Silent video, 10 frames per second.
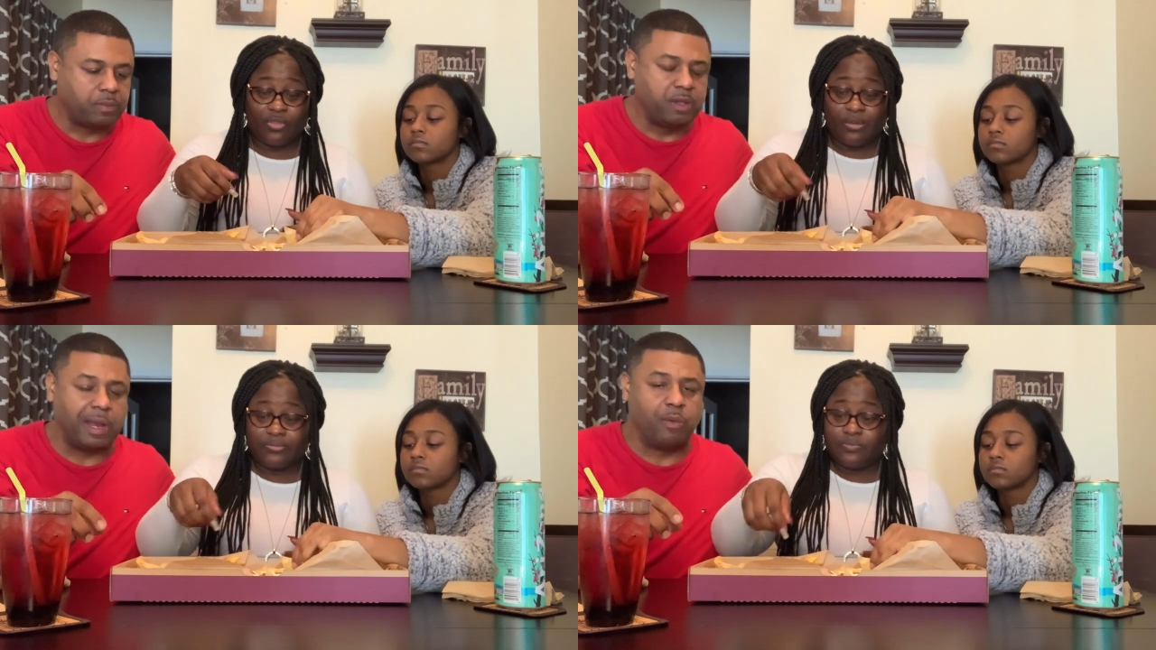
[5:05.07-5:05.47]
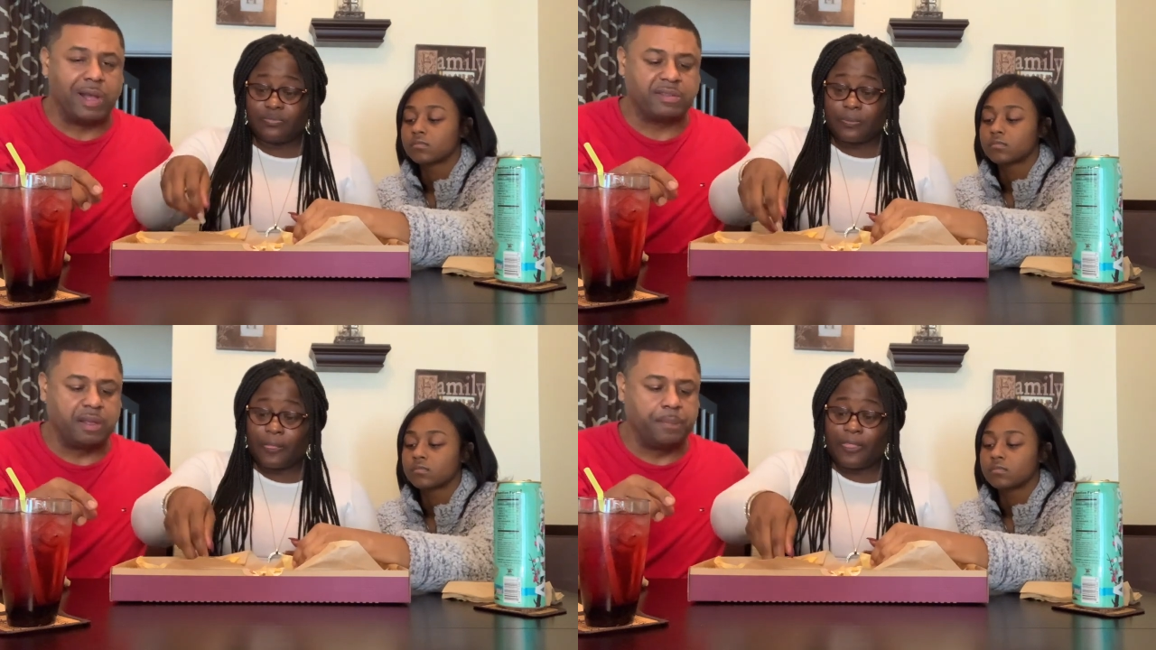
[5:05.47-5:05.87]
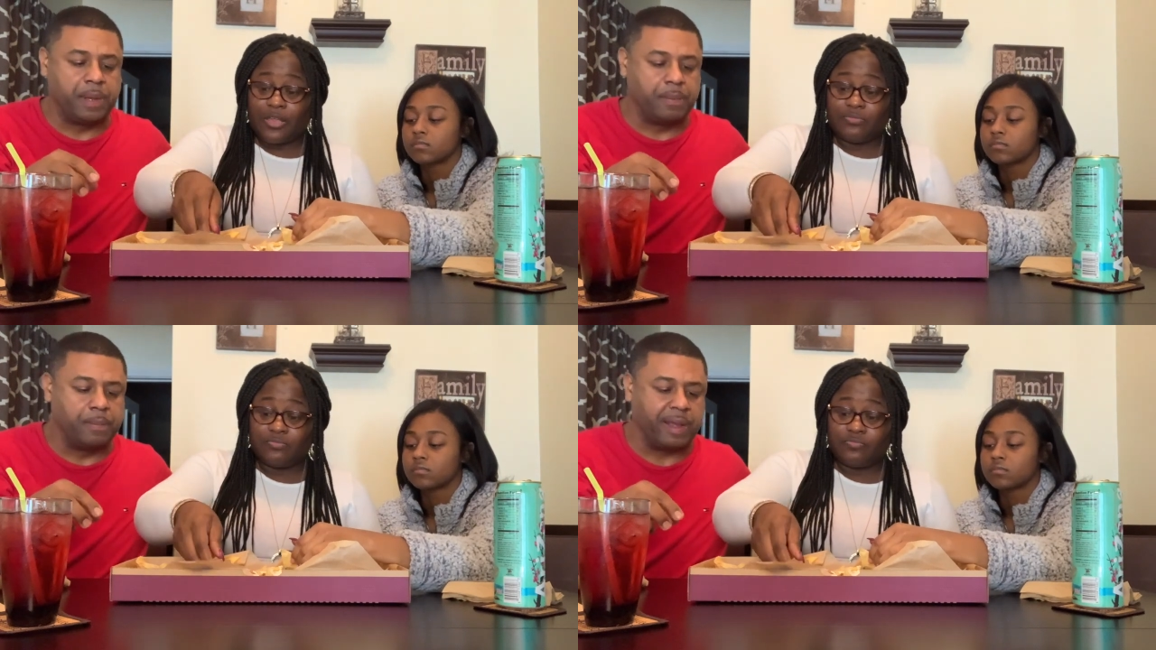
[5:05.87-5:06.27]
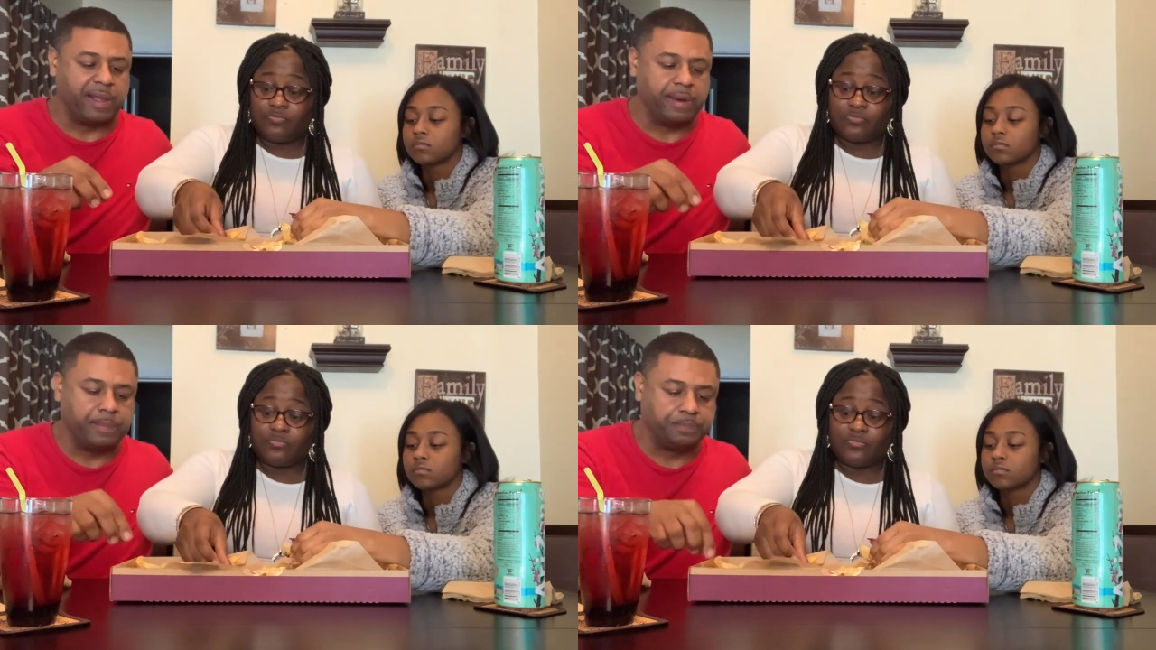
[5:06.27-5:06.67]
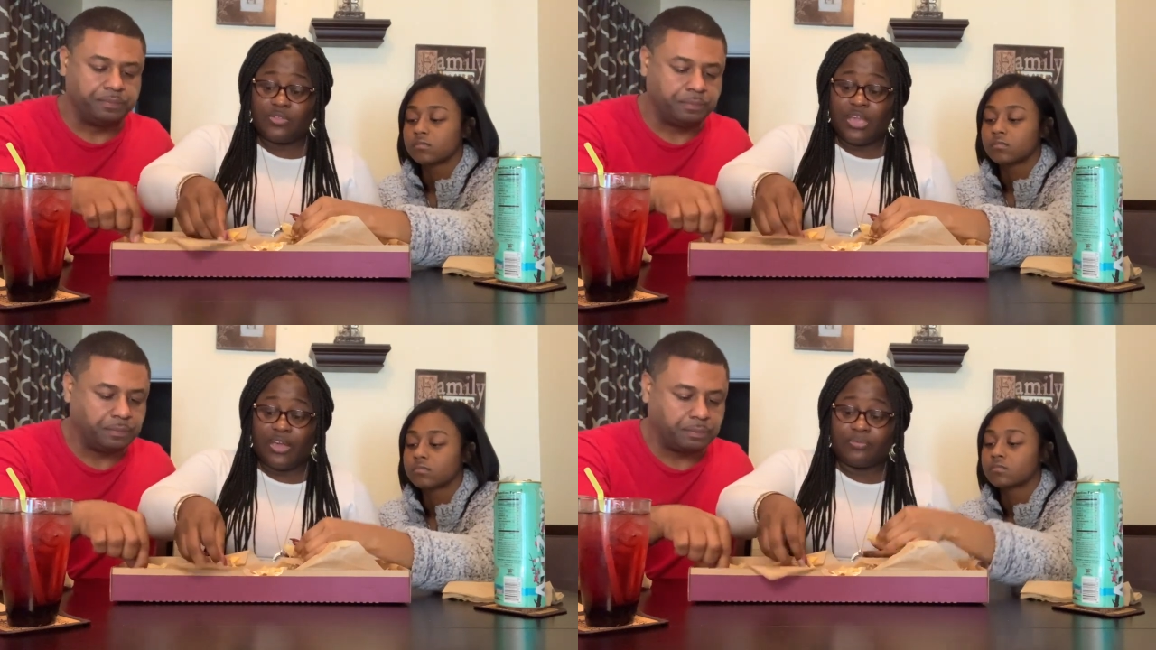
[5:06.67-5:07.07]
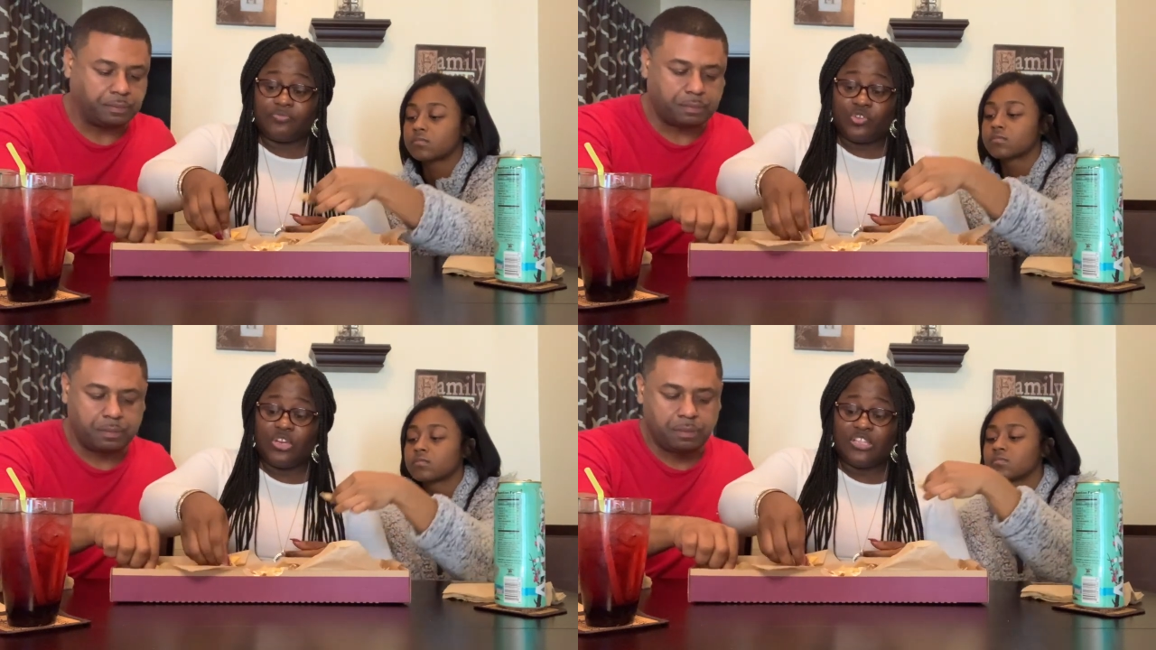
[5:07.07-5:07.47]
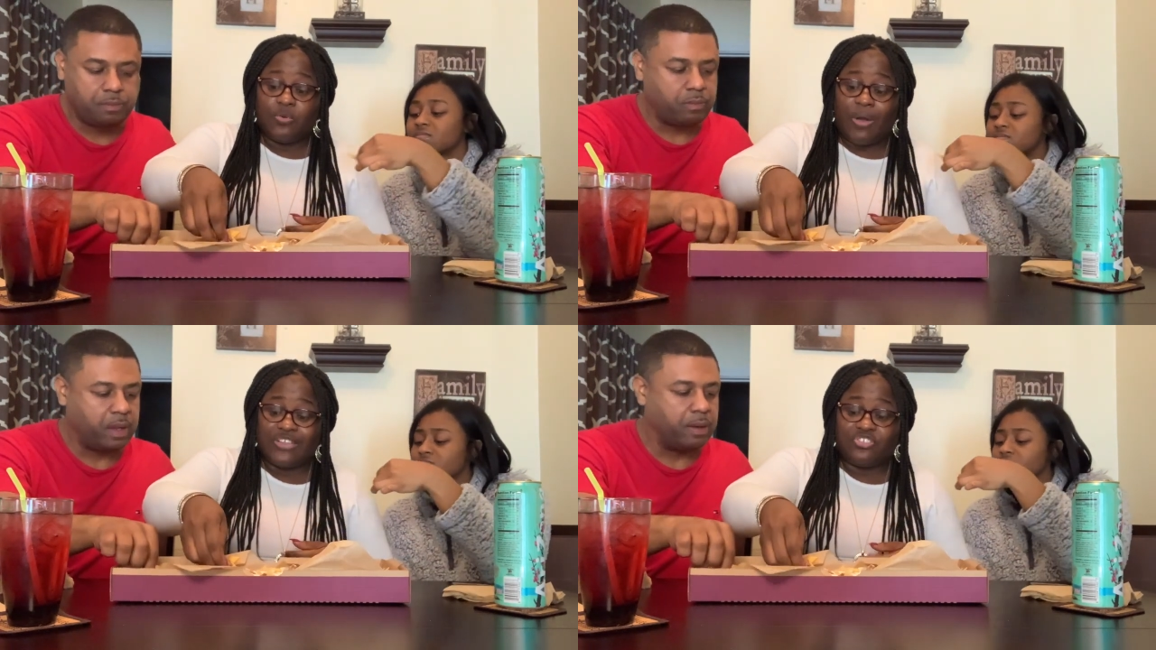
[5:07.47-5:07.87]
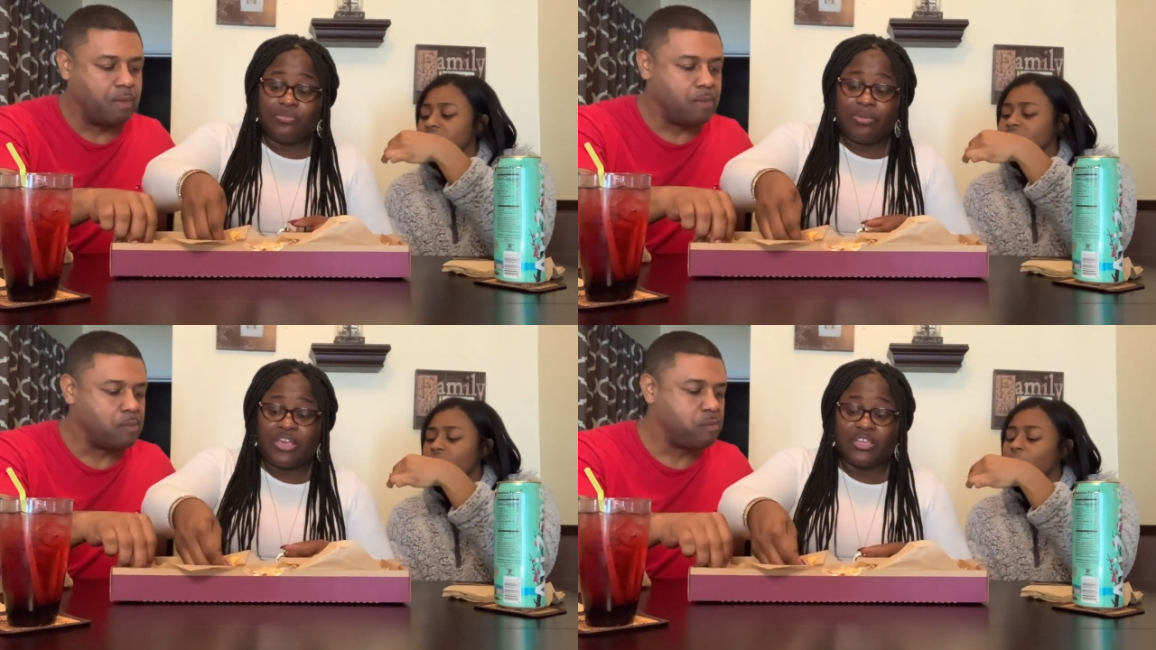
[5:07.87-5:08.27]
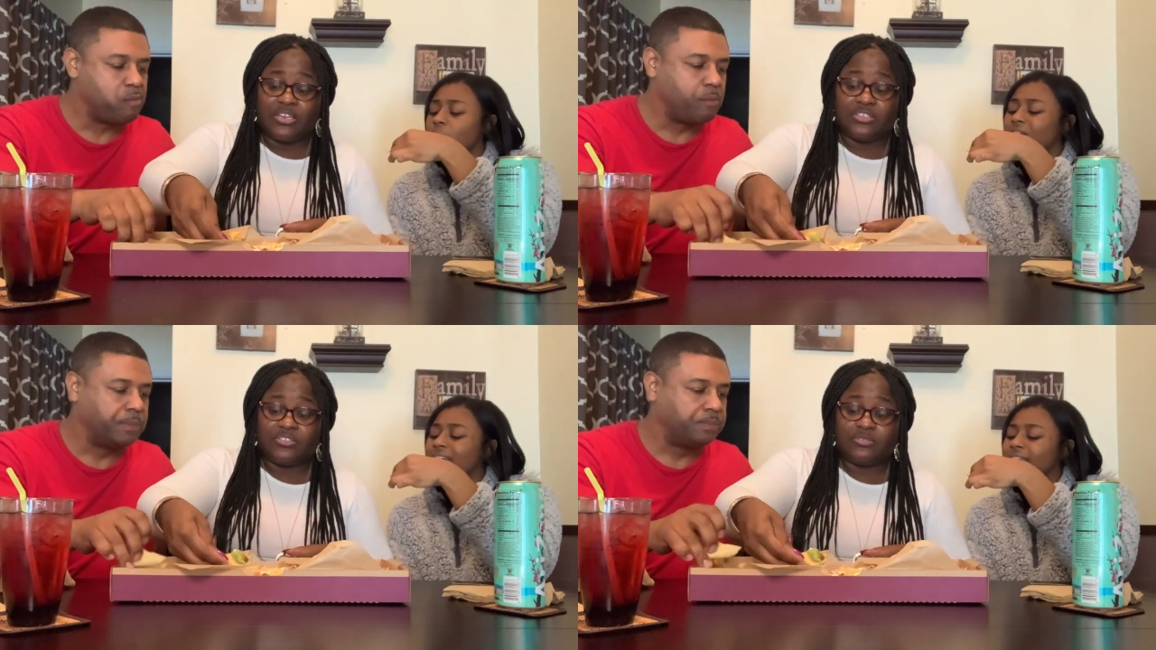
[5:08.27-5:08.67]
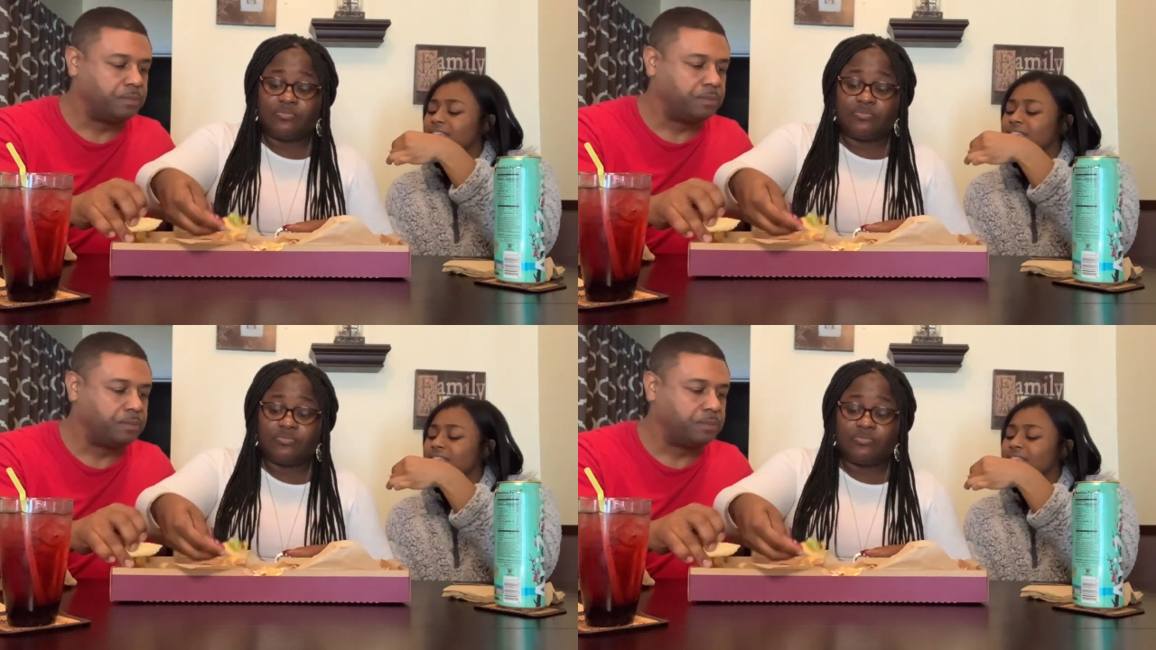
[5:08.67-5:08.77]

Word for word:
Speaker 1: you gotta watch them people making it. Yeah, you need to watch them making this.